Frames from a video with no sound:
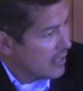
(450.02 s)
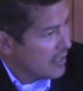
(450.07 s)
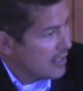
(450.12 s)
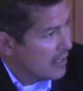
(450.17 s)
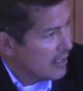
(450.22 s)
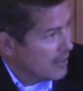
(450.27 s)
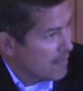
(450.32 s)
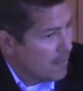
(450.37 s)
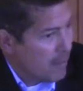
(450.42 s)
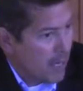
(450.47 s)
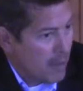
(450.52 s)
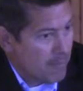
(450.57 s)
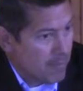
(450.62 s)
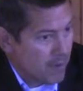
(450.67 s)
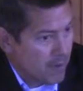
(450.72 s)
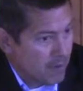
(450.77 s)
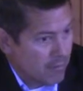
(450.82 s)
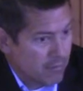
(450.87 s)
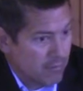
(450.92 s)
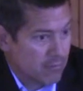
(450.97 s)
in the
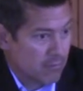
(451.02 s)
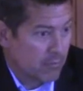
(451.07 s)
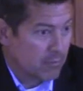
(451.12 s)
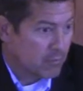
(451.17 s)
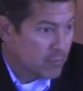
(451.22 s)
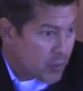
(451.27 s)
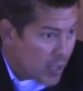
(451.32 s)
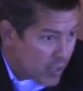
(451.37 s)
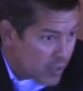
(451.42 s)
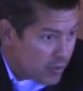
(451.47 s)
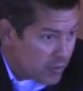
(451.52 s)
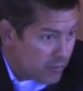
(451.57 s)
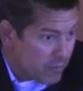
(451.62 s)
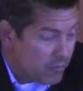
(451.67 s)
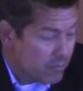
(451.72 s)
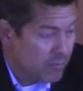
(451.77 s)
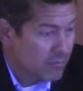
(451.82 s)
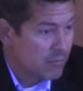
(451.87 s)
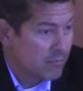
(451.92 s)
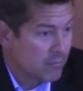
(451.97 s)
paper, try to do
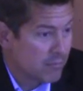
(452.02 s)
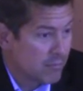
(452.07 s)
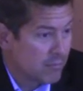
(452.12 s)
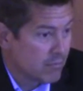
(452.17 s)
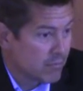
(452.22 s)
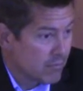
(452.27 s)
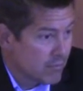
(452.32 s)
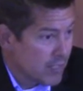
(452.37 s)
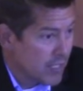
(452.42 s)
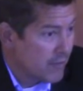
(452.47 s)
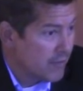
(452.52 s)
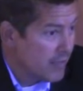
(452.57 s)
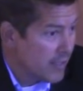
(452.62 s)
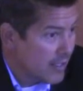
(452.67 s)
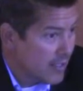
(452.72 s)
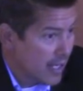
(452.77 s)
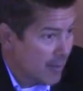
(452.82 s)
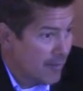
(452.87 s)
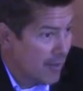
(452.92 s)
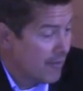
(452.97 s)

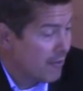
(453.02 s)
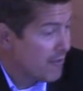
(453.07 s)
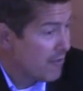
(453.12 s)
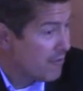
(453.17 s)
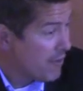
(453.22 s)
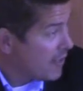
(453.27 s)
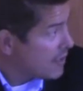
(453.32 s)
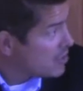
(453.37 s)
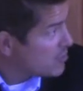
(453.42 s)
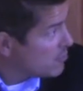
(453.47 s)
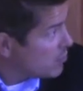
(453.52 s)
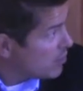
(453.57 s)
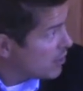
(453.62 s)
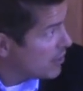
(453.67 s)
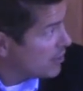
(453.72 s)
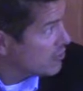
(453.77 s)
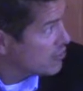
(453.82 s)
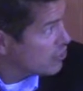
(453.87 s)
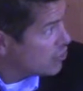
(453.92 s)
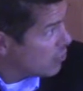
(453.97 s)
TV. I'm on
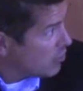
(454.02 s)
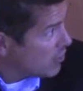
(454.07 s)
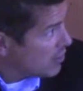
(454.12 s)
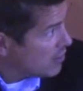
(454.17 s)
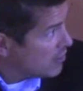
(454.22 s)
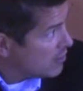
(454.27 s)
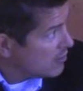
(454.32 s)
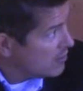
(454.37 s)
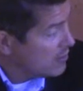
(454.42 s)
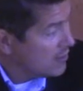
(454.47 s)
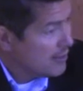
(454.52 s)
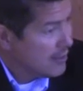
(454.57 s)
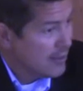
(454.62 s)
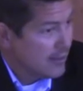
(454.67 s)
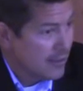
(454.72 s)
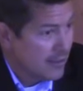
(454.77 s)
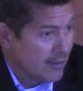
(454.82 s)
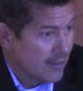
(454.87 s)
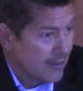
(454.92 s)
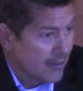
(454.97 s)
Facebook and Twitter,
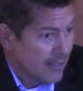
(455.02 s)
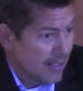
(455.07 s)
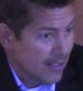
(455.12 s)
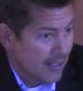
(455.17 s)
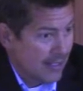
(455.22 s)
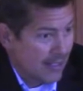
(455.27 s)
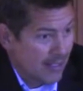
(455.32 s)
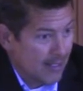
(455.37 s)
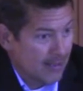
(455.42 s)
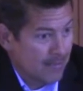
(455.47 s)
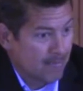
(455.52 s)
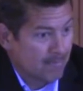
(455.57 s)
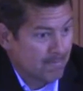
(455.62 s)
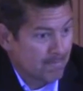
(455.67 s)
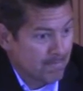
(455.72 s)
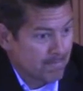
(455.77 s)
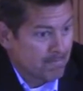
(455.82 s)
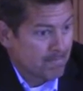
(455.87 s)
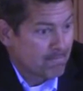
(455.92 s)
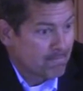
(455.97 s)

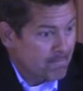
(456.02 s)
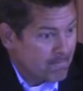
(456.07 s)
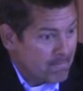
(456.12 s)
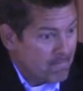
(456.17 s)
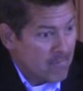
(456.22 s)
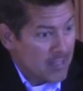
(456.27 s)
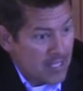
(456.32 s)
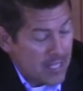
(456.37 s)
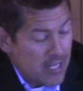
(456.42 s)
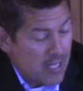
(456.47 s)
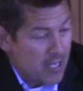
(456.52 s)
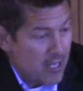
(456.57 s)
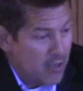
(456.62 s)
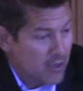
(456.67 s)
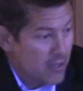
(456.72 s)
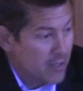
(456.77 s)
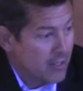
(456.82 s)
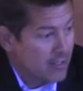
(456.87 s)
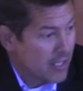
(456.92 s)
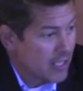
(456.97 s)

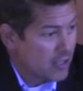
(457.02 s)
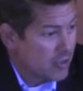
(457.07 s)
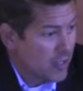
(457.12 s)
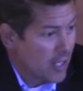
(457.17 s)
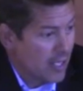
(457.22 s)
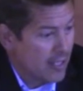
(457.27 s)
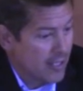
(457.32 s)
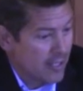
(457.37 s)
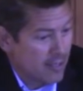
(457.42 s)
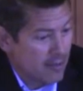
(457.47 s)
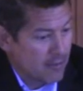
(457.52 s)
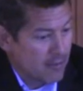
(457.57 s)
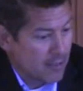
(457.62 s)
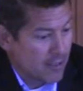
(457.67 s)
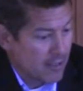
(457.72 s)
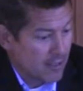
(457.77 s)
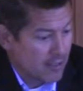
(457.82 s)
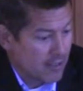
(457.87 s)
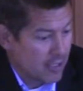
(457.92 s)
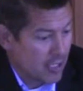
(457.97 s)
and try
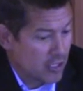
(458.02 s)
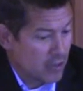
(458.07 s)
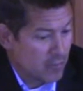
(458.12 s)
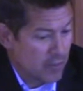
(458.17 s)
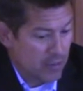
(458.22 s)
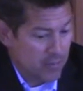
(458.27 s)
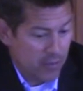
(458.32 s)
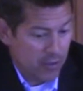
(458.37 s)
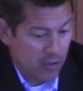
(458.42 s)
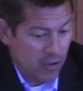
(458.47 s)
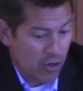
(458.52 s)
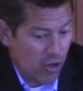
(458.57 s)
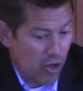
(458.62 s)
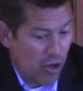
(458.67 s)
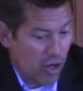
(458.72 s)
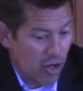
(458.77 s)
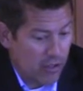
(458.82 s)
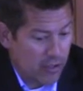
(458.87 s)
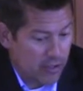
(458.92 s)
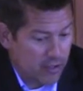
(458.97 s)
to touch people in
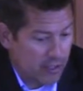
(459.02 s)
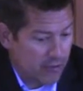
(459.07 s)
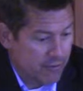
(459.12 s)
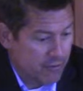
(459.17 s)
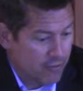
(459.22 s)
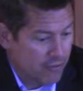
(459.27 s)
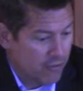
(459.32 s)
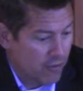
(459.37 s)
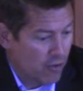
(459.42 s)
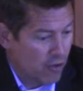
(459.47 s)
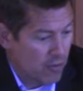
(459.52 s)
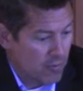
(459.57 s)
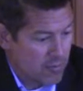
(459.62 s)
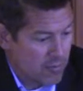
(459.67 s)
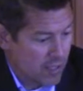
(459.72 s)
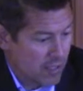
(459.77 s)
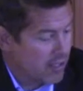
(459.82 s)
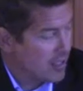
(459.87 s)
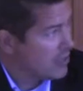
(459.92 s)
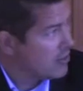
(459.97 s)
all the different
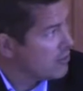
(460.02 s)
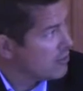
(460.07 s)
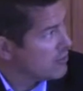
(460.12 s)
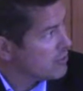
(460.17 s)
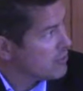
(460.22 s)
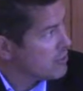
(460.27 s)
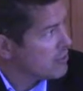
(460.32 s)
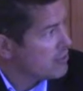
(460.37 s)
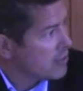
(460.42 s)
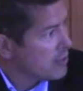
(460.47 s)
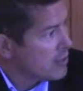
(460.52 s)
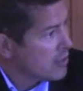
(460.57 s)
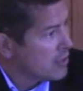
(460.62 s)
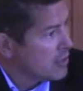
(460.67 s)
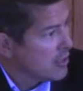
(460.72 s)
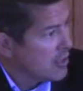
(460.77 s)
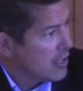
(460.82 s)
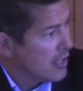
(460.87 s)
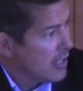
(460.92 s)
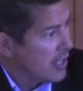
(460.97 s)
forums that they use.
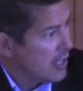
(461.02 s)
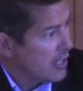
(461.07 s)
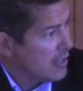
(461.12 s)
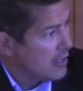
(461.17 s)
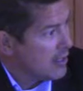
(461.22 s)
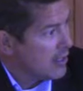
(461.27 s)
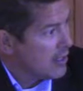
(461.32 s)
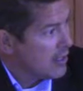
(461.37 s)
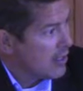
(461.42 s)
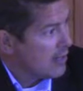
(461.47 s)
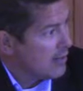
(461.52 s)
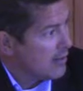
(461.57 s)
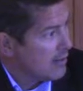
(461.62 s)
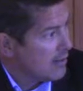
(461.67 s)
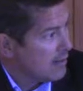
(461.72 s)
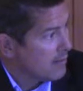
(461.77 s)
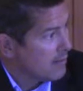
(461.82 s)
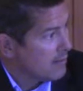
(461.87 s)
And I